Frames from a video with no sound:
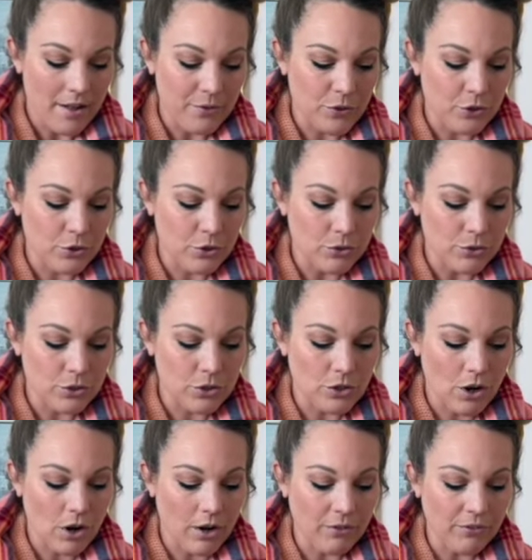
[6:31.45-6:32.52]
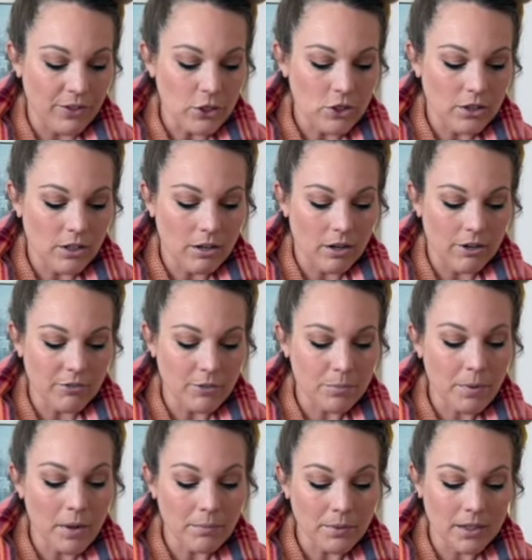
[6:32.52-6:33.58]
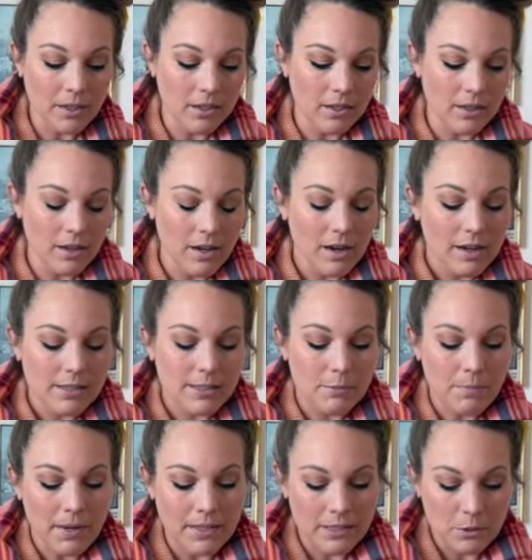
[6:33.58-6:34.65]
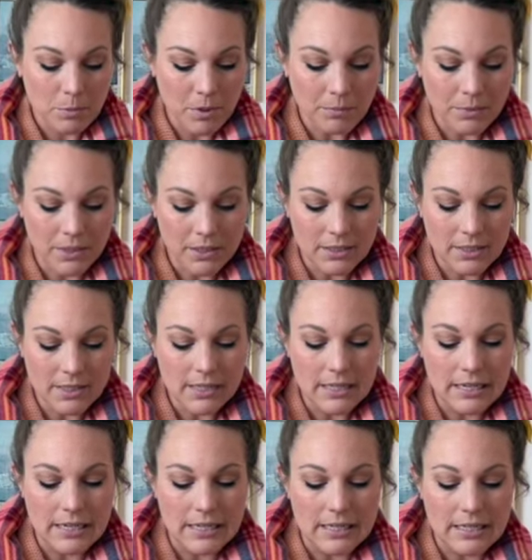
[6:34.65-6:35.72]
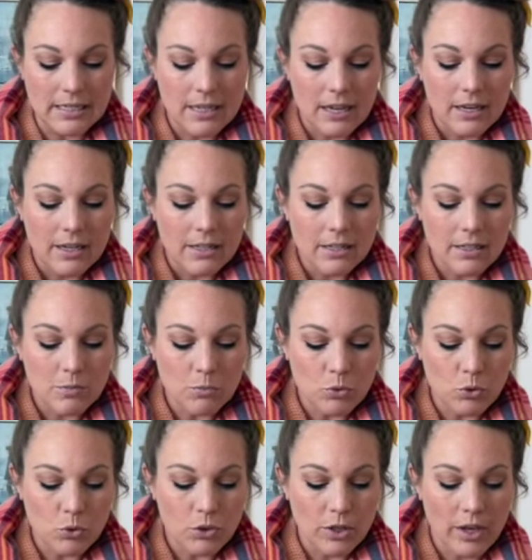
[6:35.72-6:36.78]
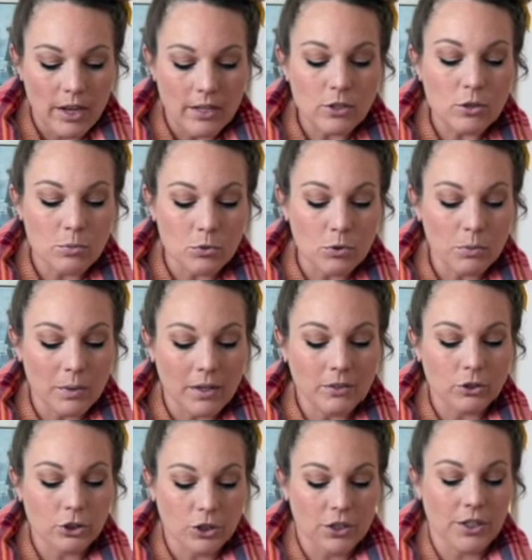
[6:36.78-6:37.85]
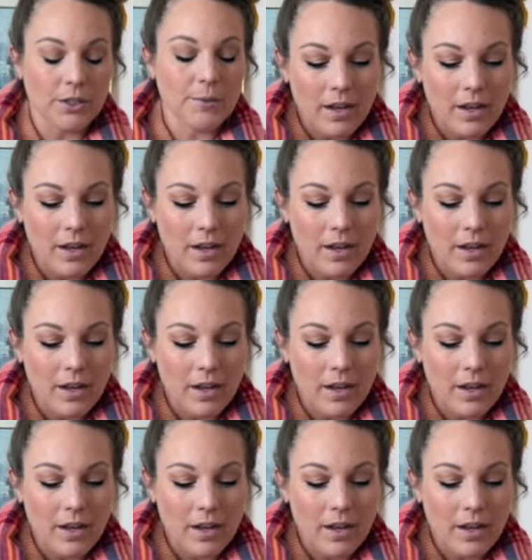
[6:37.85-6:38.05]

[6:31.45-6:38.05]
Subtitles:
The notes are freshly carved pumpkin, spiced pumpkin seeds, smooth brown sugar.